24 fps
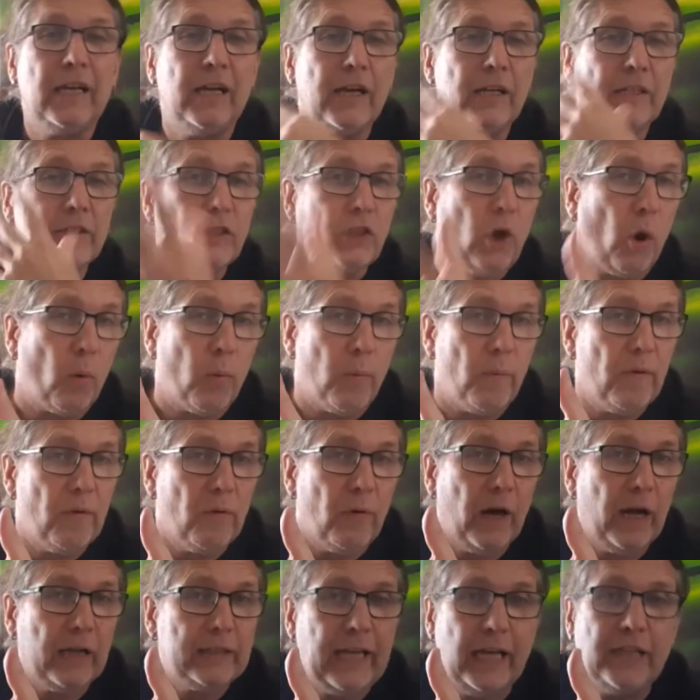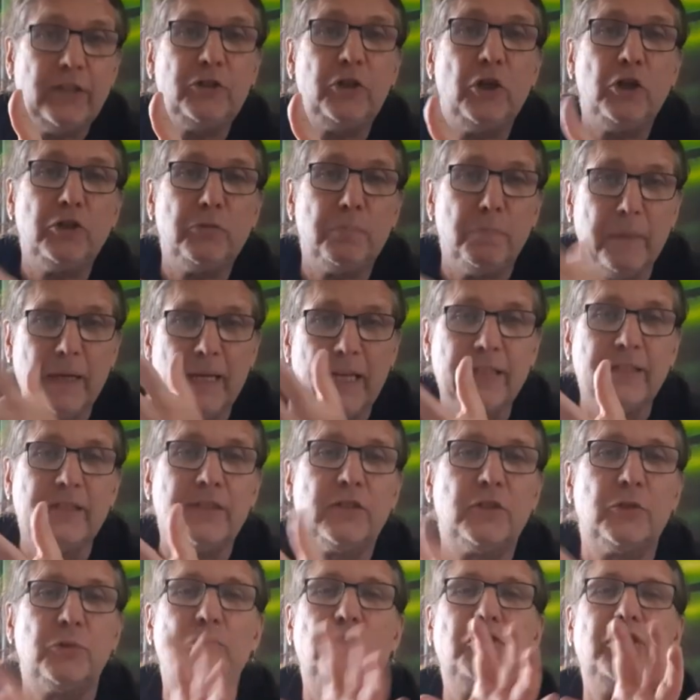So that just means
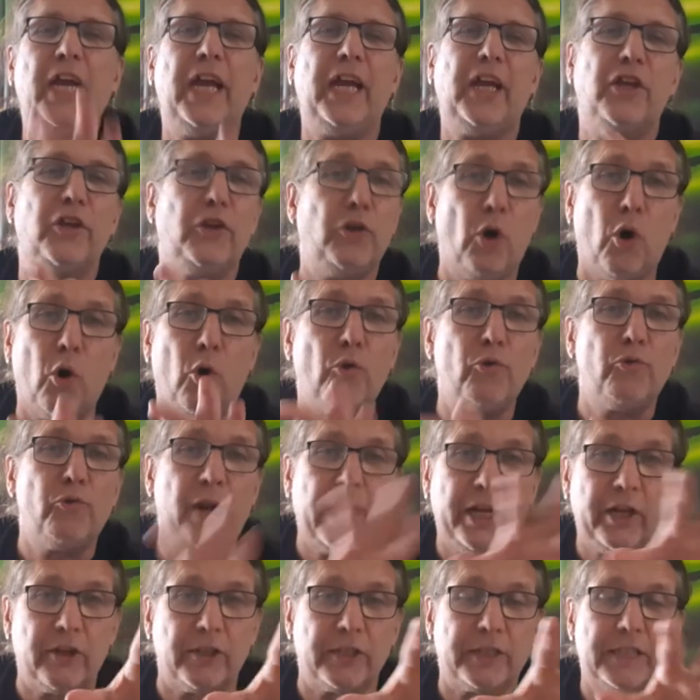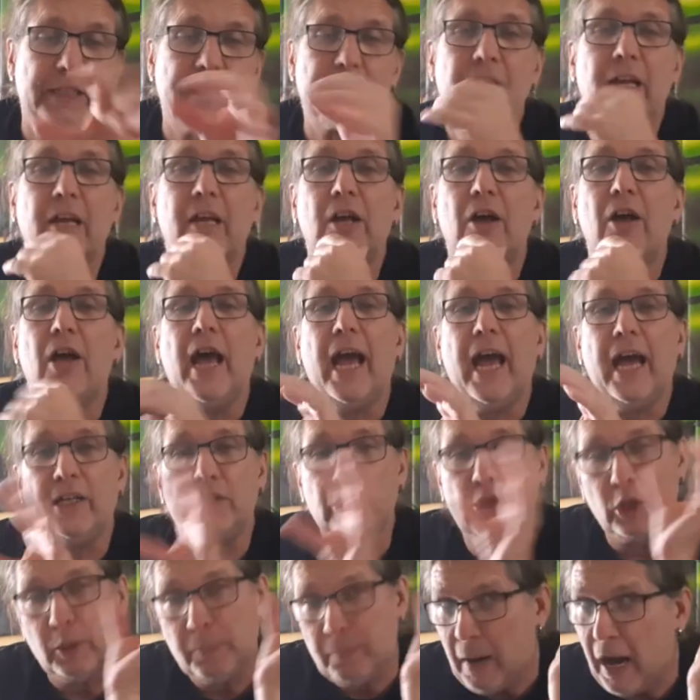to check your own records.
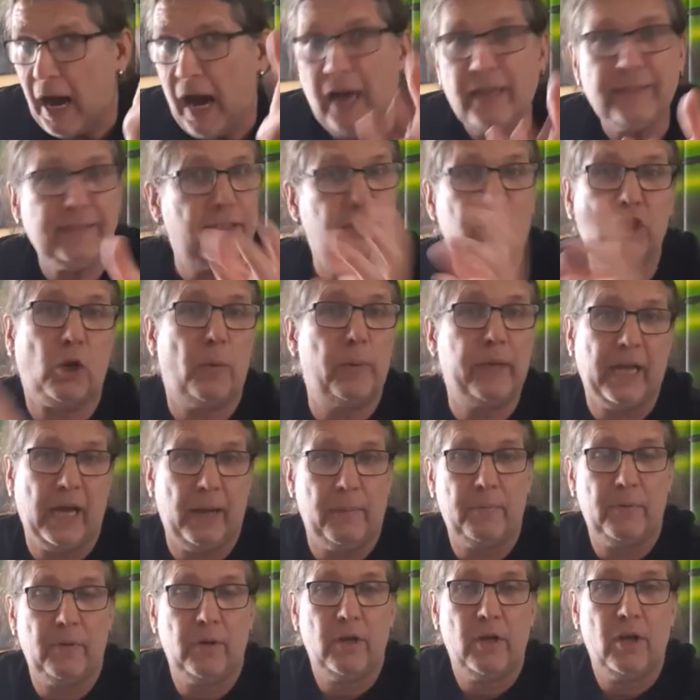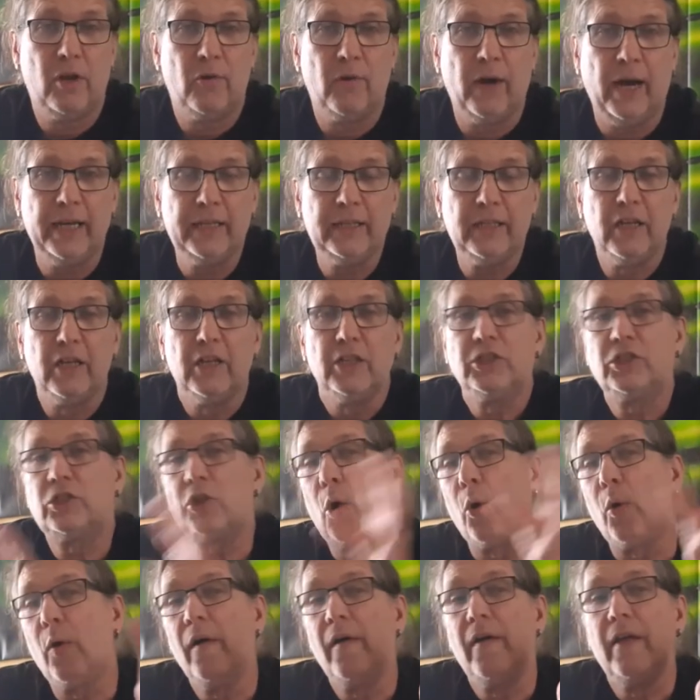So the past is coming up, right?
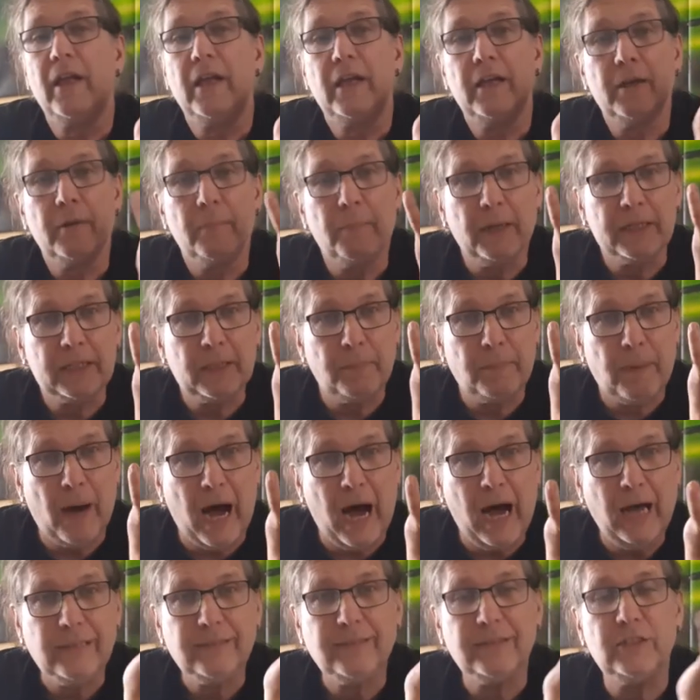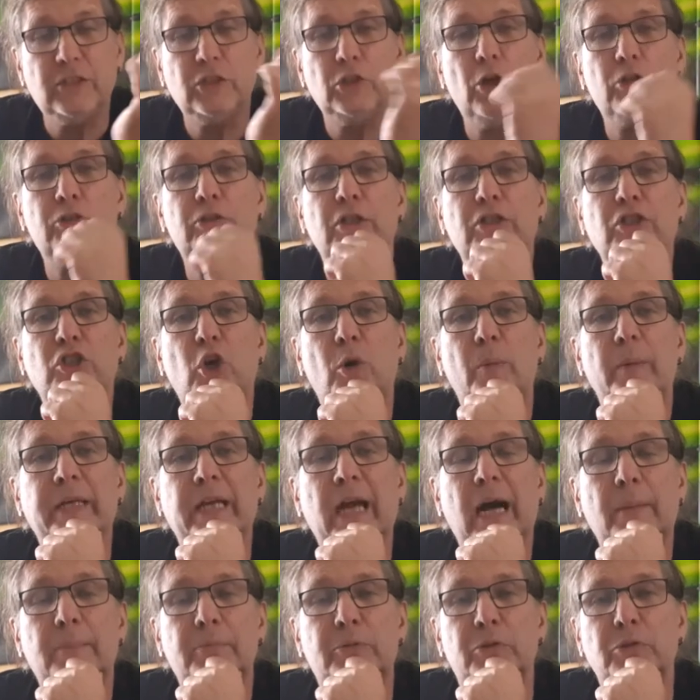So but the past is not just coming
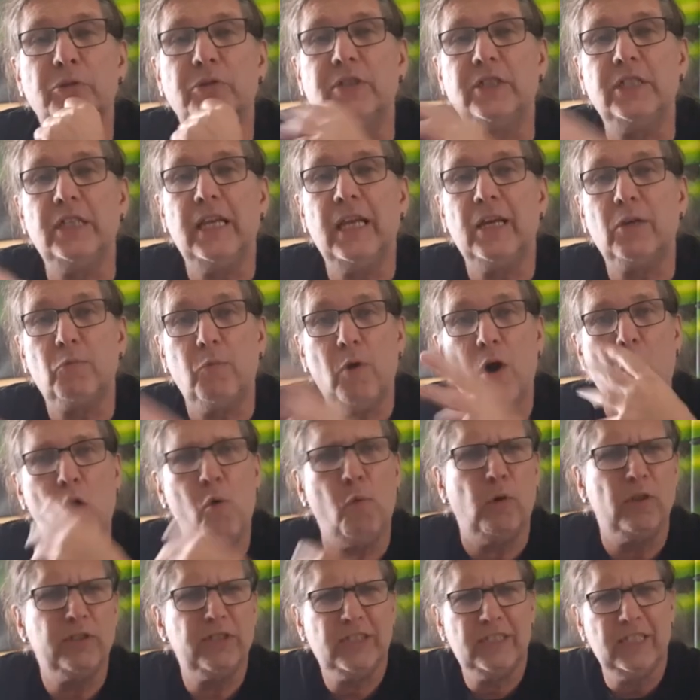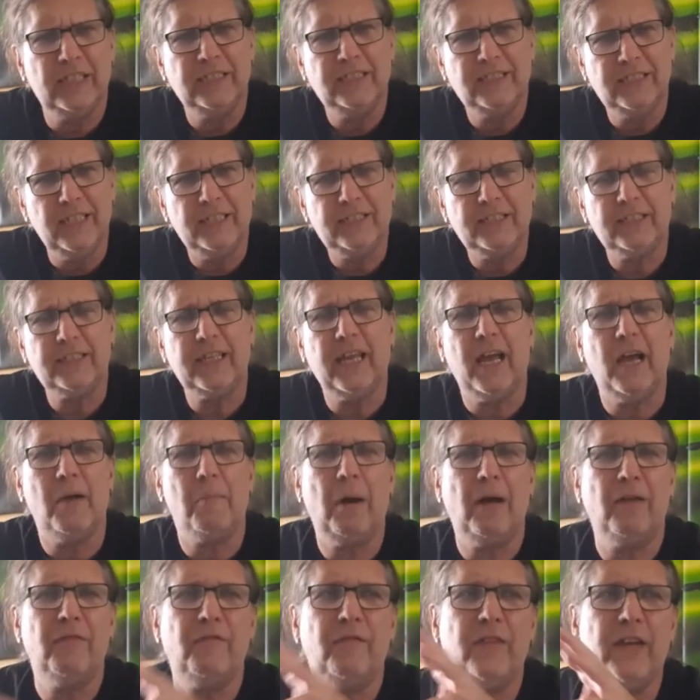up to see like, whoa what still sits there.
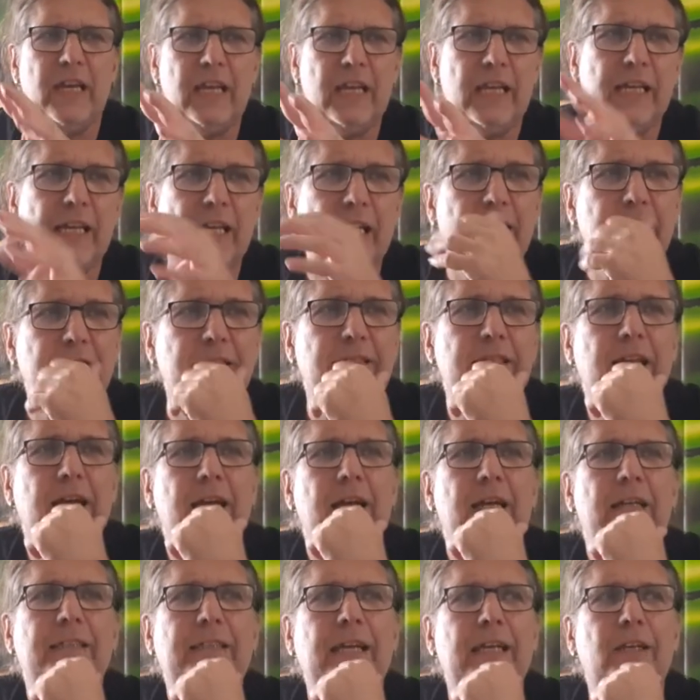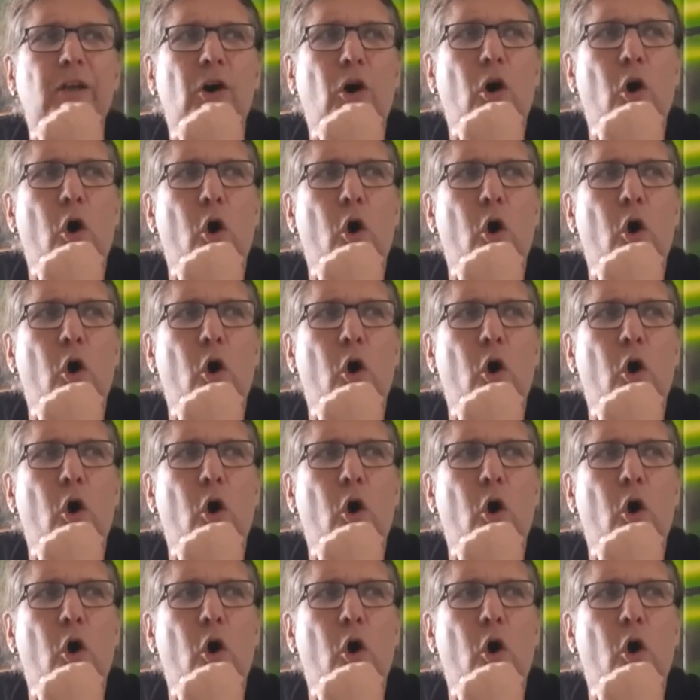My feeling is that